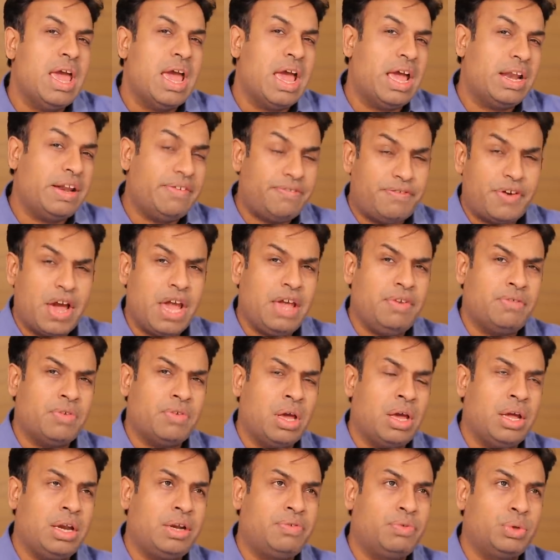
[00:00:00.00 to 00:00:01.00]
And if
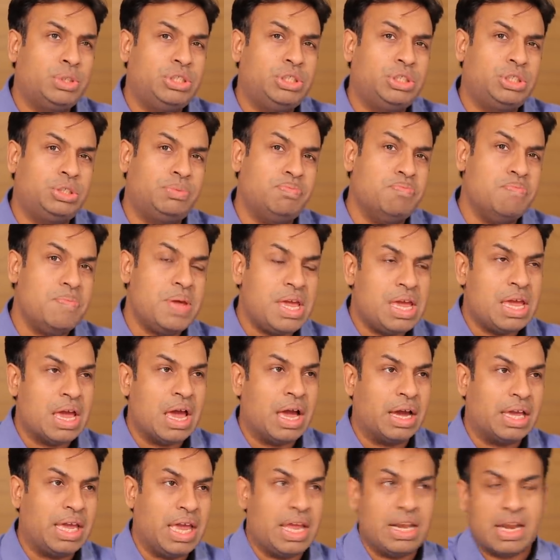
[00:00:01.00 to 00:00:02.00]
it was just me,
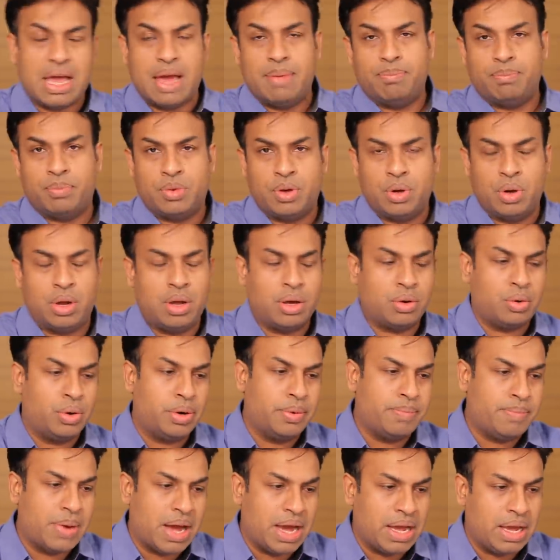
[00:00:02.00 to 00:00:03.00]
again, I'm
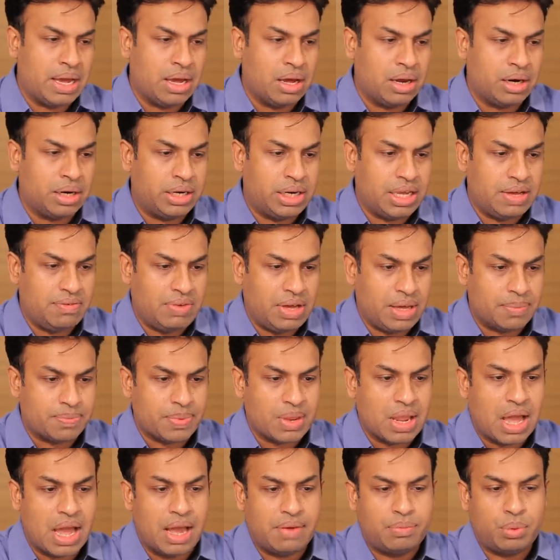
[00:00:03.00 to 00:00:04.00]
going to buy a
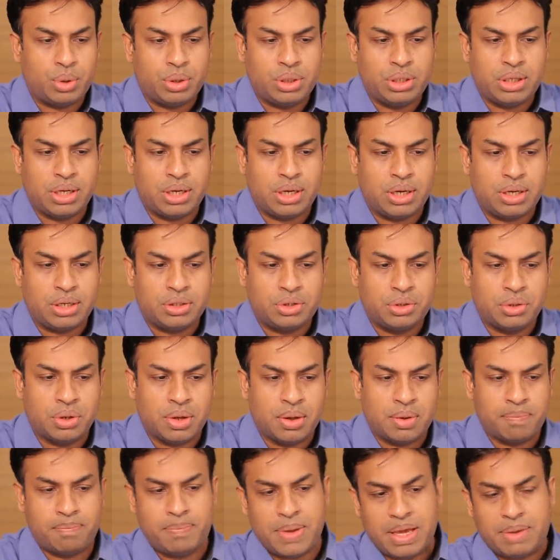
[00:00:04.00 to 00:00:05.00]
TV, I would
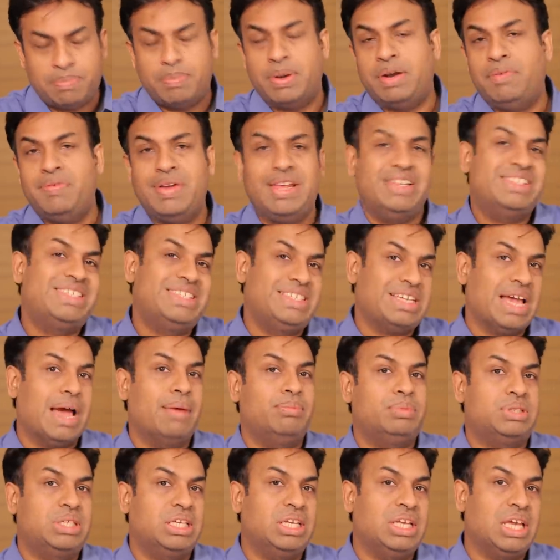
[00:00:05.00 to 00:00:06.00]
pick between
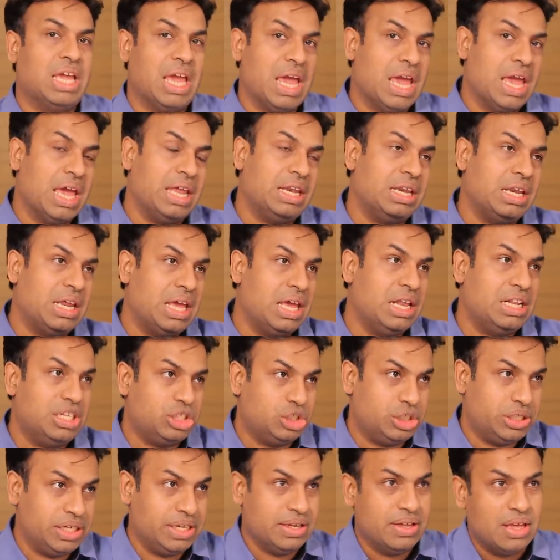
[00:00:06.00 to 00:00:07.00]
Samsung and
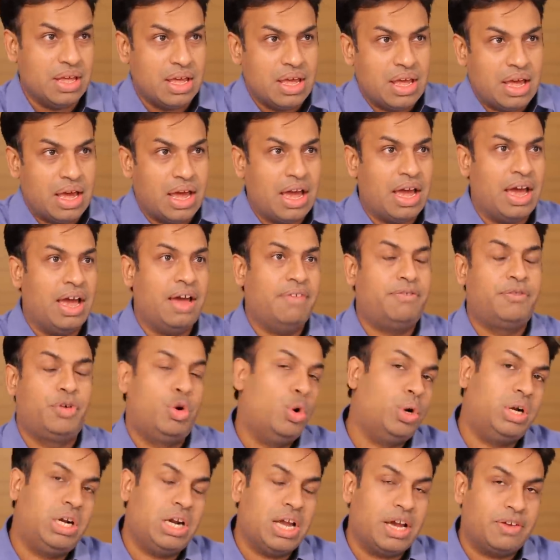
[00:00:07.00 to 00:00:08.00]
LG. I
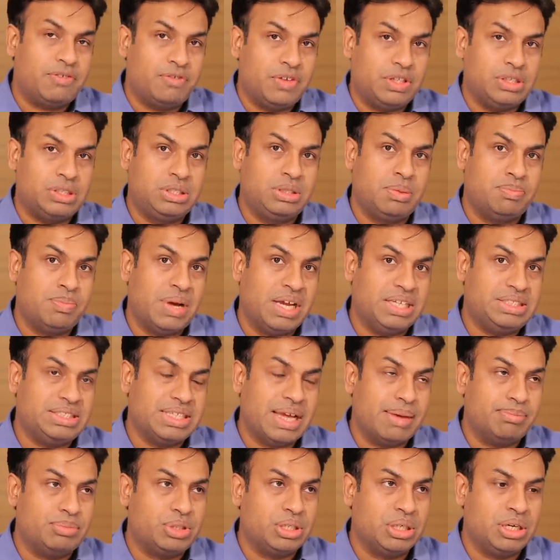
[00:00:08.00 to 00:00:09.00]
have good luck with my
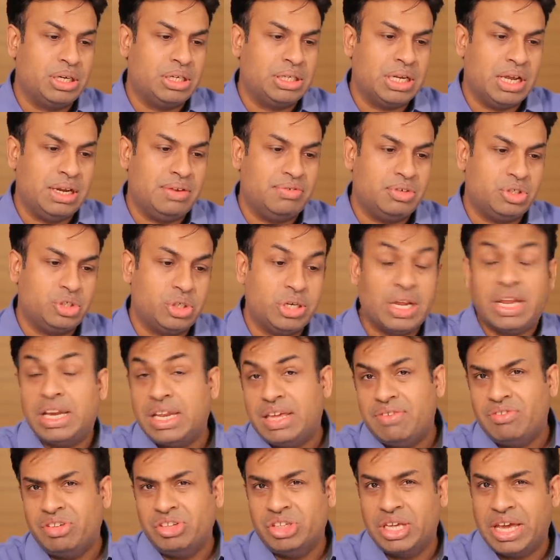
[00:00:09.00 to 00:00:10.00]
Samsung television
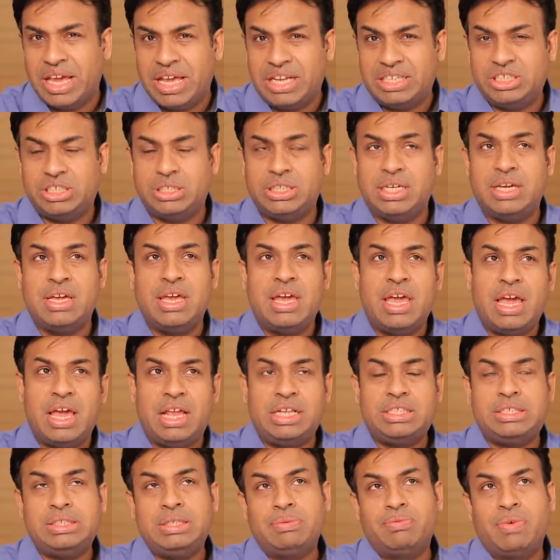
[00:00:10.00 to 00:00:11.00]
and even the LG.
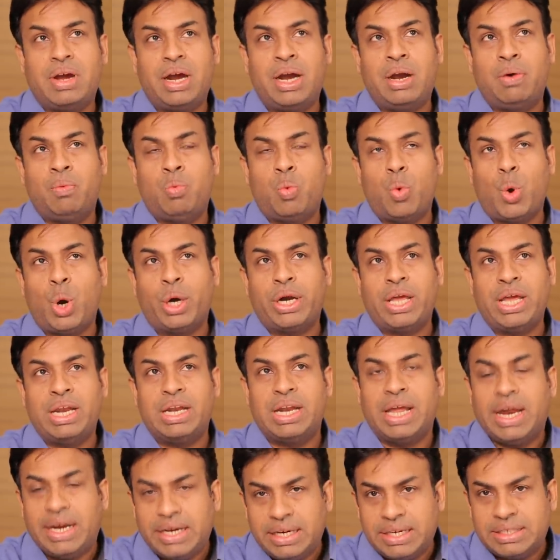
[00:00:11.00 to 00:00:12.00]
LG, what I
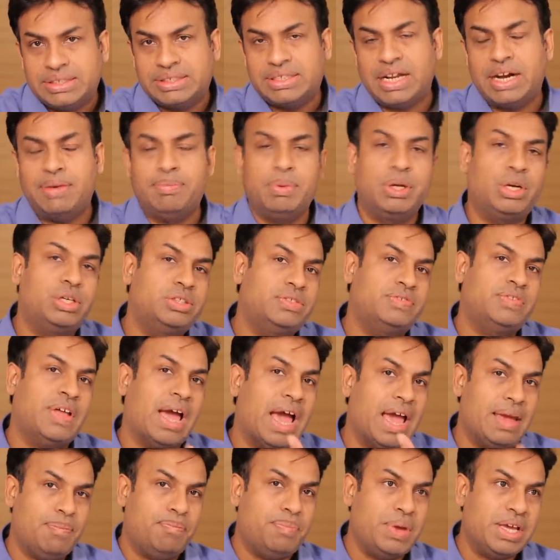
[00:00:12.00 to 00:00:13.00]
liked is that because of
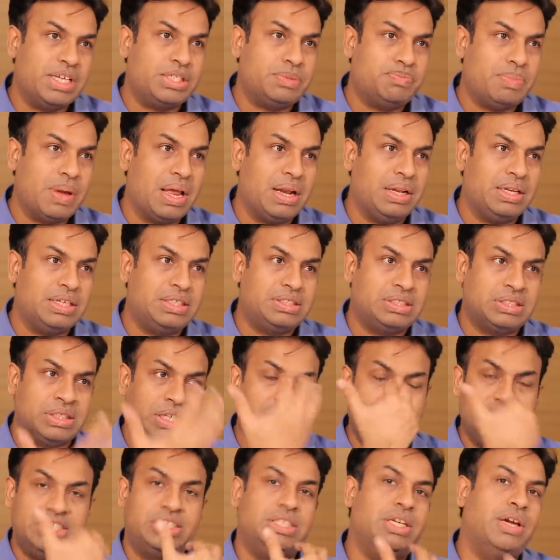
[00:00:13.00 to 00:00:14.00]
the IPS panel,
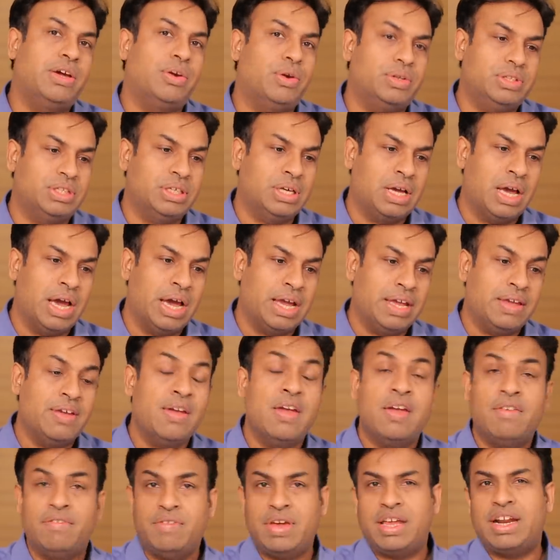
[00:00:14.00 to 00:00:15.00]
it's easier on the eye.
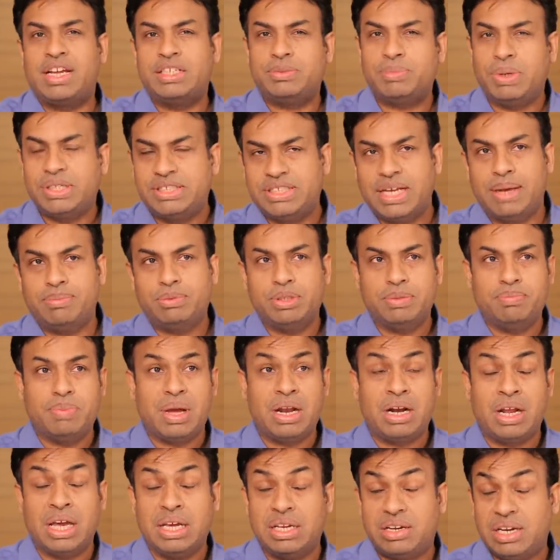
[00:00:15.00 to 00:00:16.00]
Whereas my Samsung
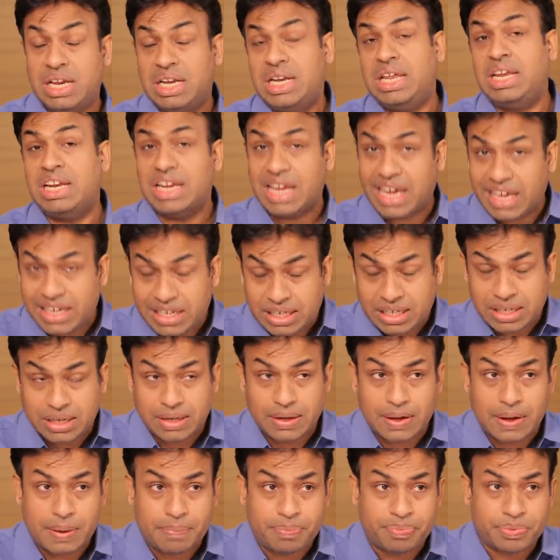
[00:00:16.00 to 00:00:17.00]
panel, I really like
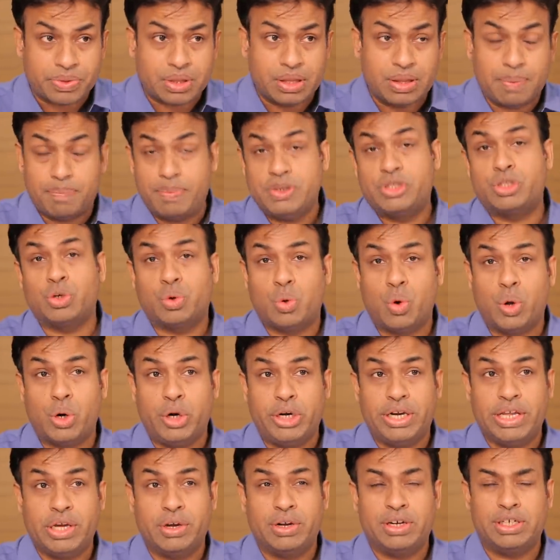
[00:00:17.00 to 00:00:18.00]
the picture
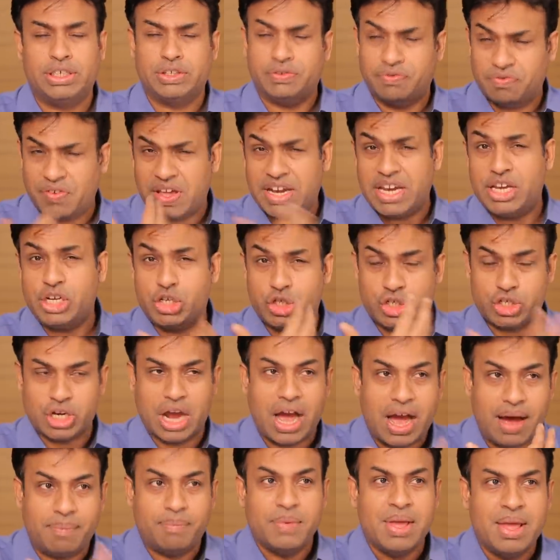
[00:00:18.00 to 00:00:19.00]
quality and it's very
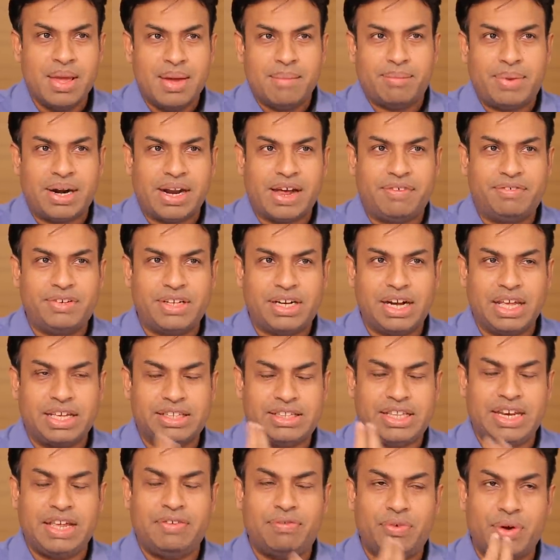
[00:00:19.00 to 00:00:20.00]
sharp. But after
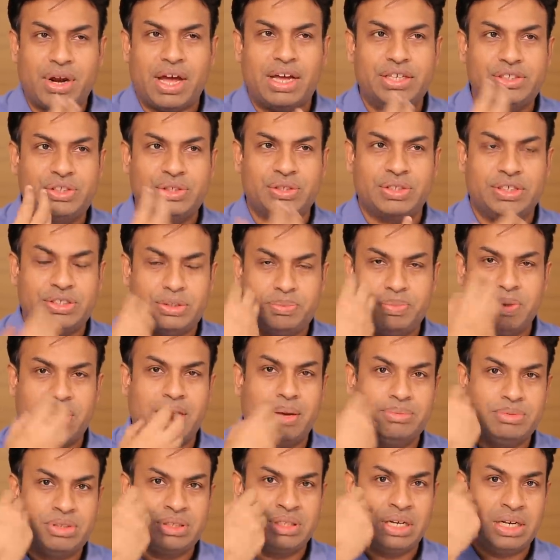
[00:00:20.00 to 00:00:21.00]
like 3-4 hours, it
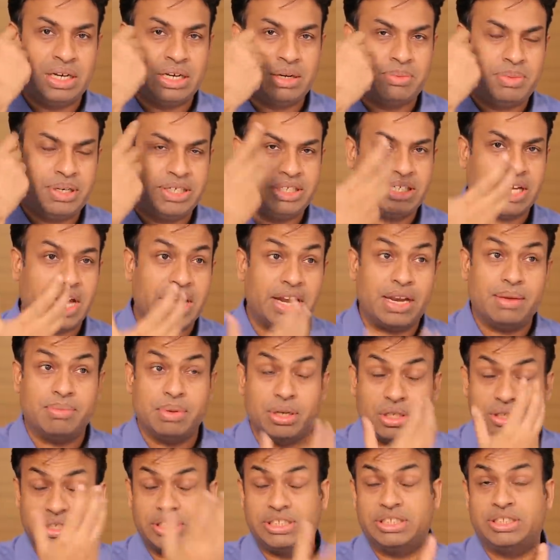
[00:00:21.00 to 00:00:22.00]
becomes a little bit tiring
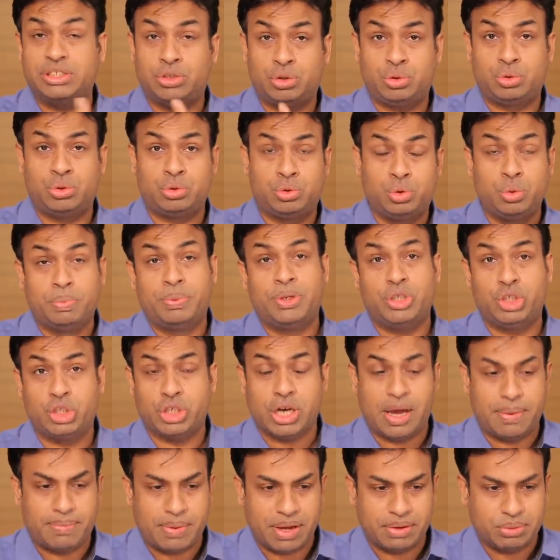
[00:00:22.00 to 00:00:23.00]
because it's super
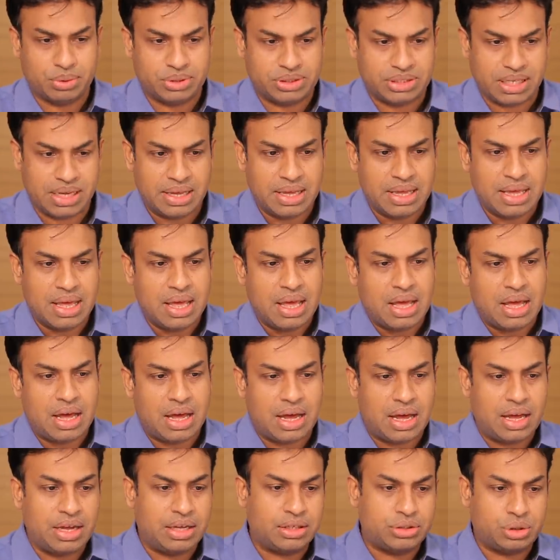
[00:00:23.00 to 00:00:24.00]
sharp, I would say.
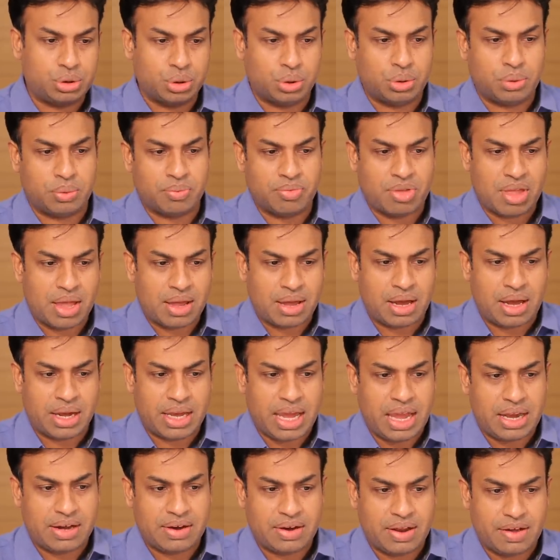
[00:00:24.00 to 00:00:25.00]
So
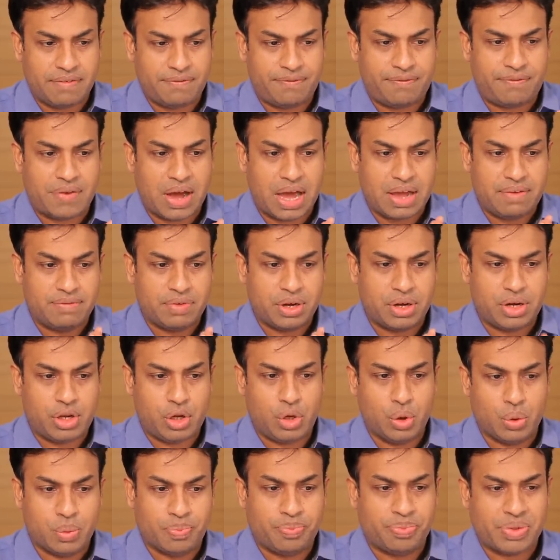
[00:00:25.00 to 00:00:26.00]
again, if I were
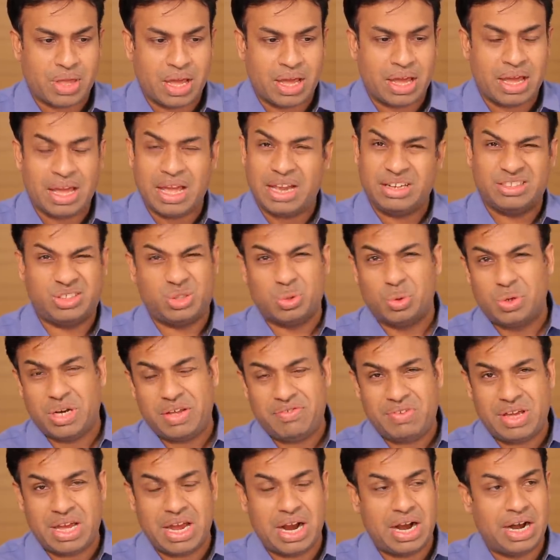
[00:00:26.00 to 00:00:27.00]
you, and
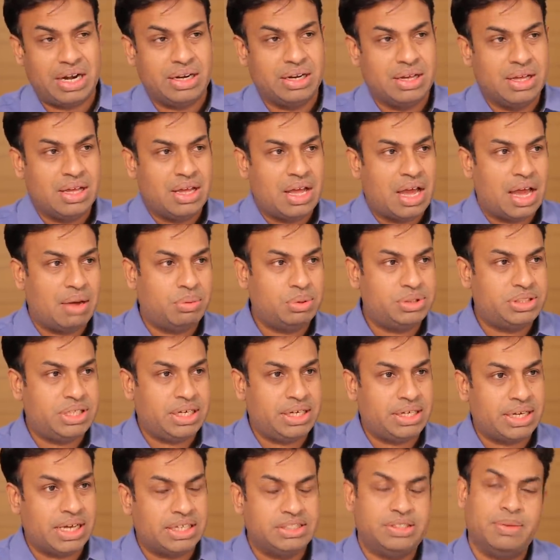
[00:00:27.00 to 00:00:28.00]
Sony we had, I would
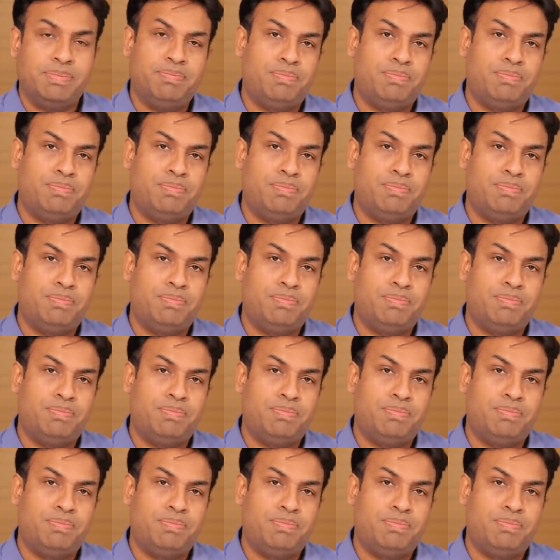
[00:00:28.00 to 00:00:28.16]
say it has the